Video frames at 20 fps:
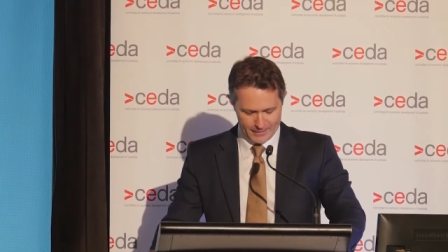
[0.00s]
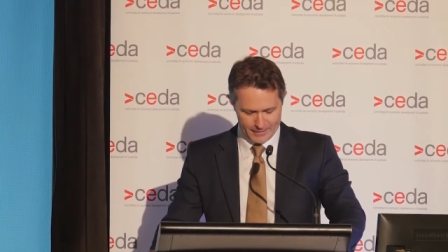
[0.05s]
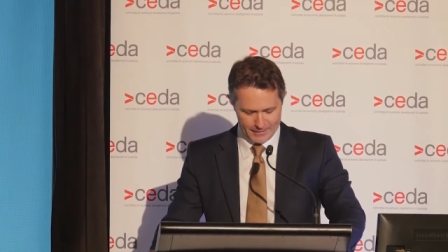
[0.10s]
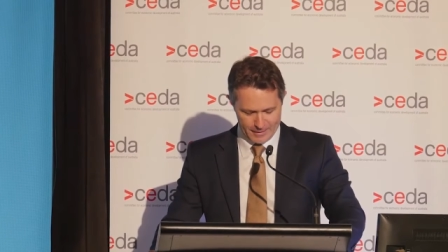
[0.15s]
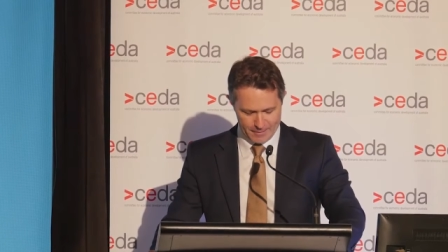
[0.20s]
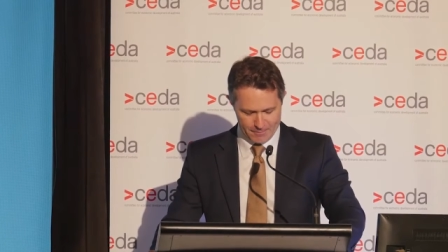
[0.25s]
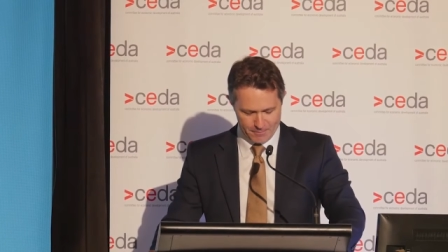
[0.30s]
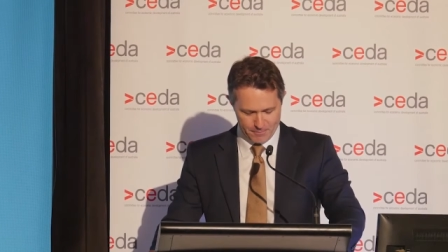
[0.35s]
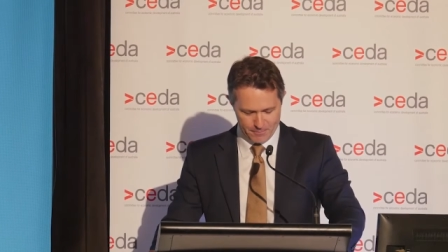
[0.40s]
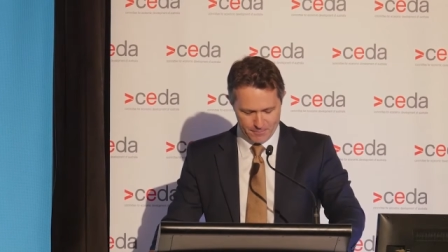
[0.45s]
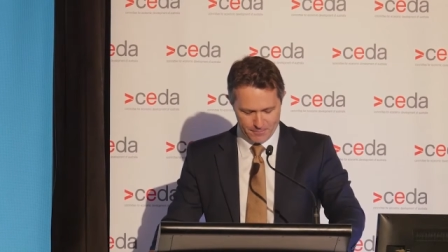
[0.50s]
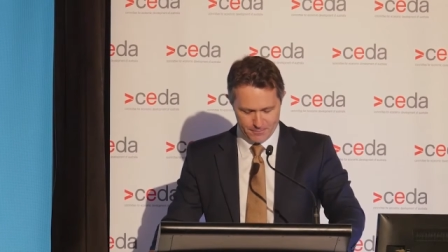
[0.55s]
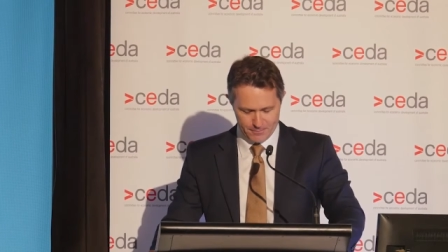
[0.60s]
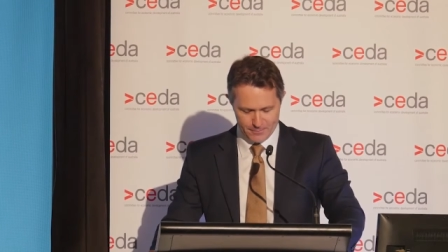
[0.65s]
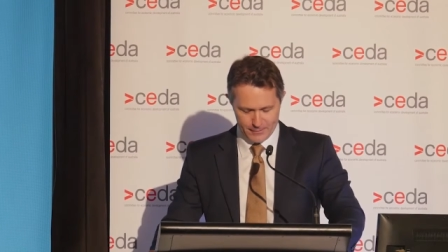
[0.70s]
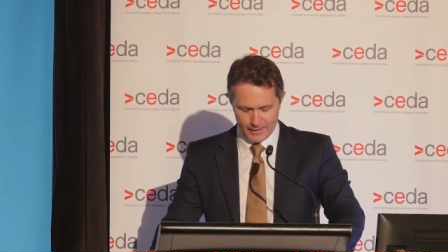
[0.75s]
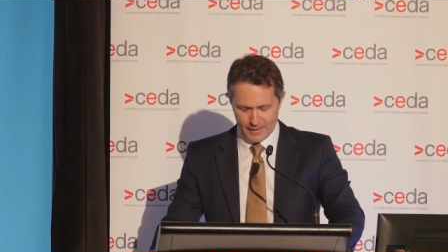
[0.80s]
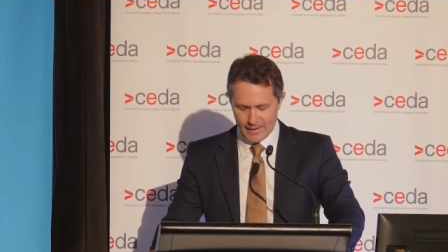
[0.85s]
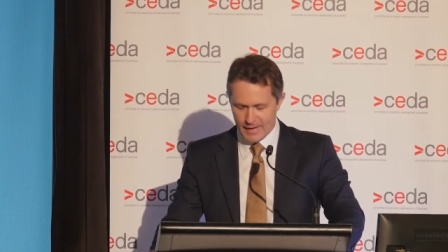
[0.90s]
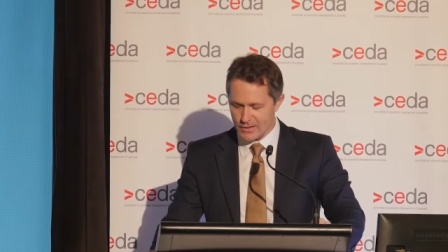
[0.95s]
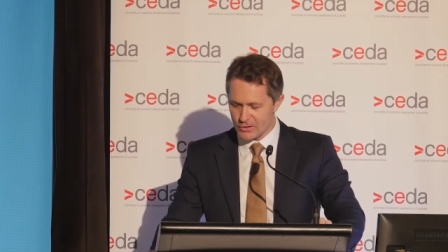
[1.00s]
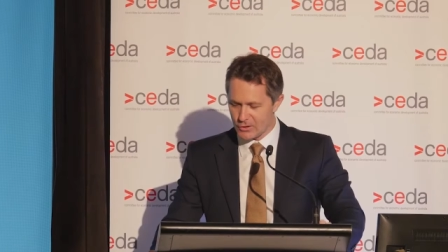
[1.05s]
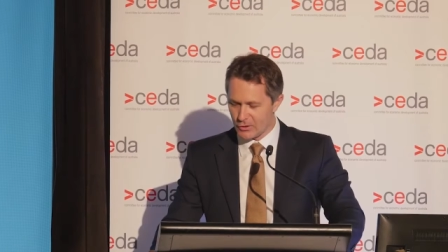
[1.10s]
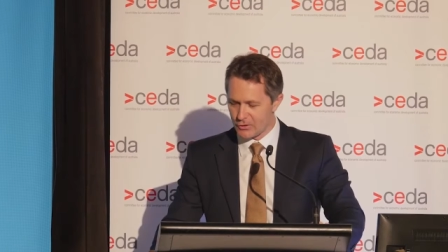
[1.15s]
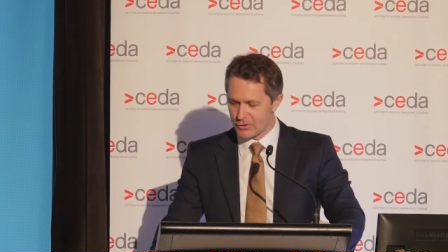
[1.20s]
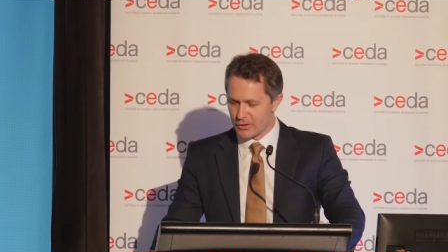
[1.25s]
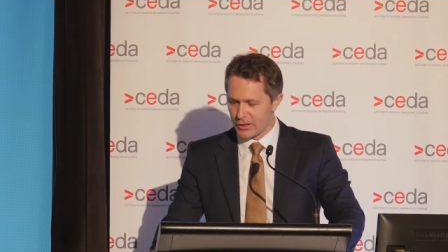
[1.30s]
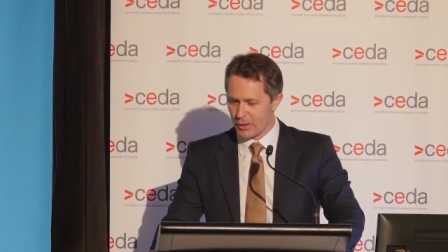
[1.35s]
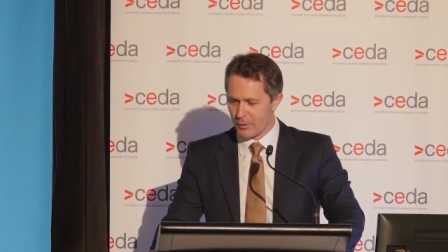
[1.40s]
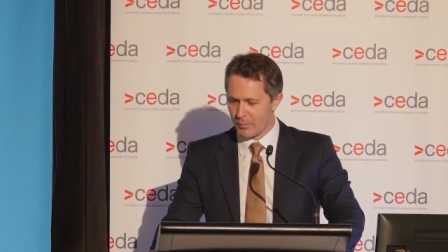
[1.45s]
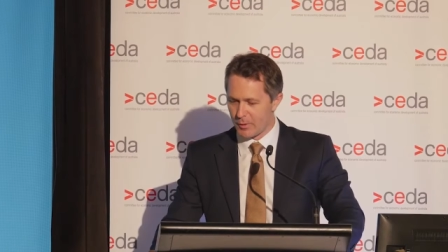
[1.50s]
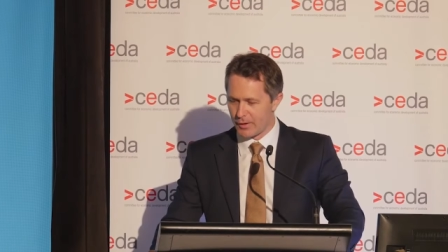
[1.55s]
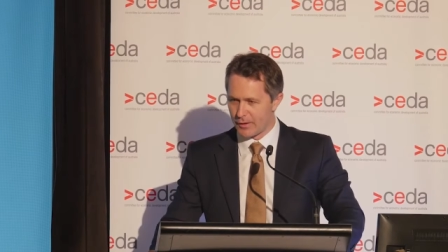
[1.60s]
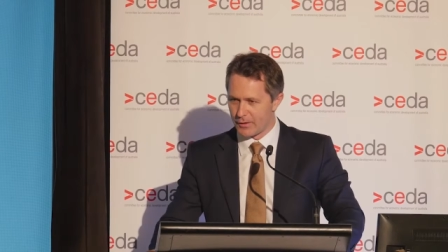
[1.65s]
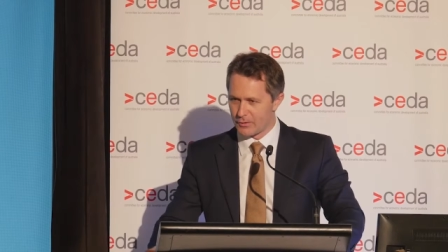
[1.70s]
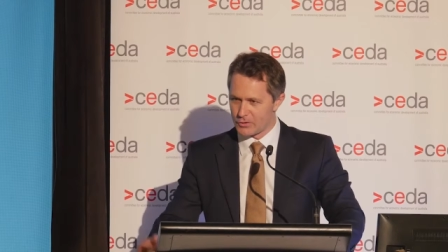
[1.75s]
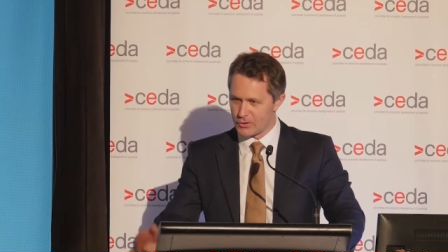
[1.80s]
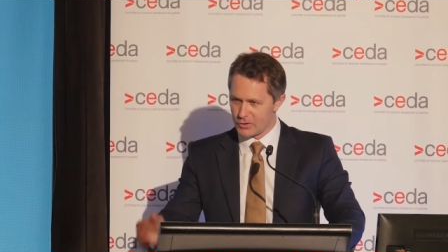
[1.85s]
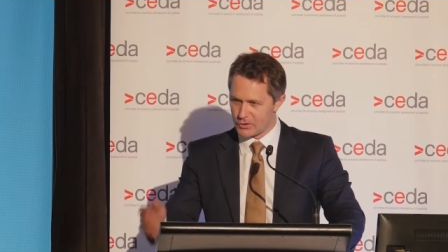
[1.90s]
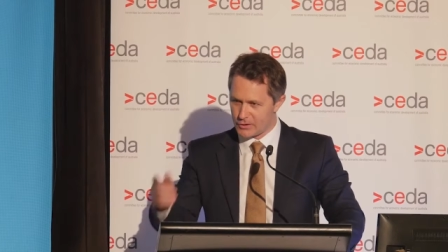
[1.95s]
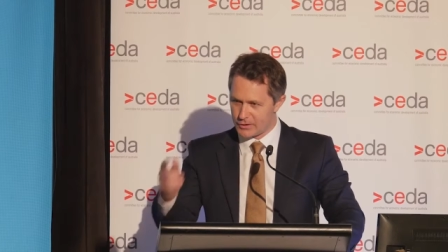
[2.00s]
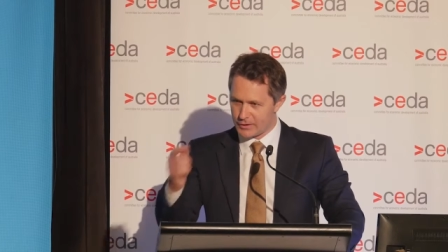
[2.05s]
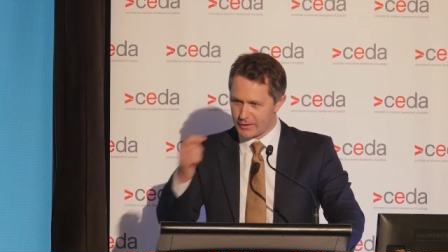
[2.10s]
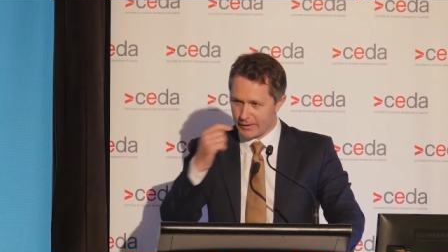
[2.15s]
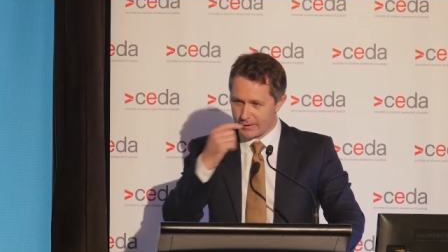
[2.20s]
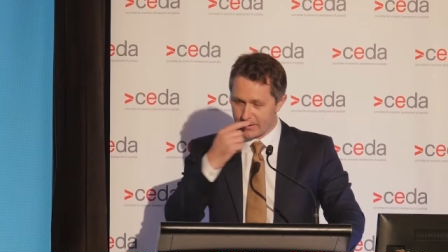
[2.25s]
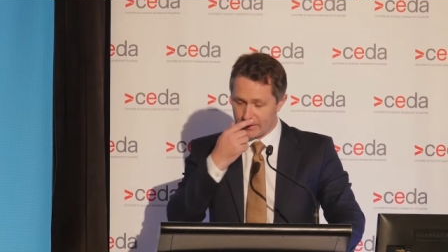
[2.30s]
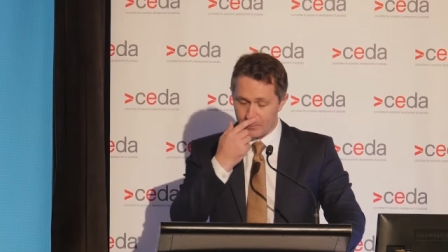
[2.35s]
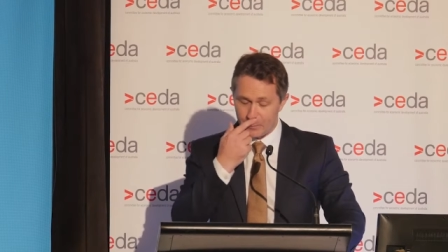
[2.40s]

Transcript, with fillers: Um, and last October, I was just telling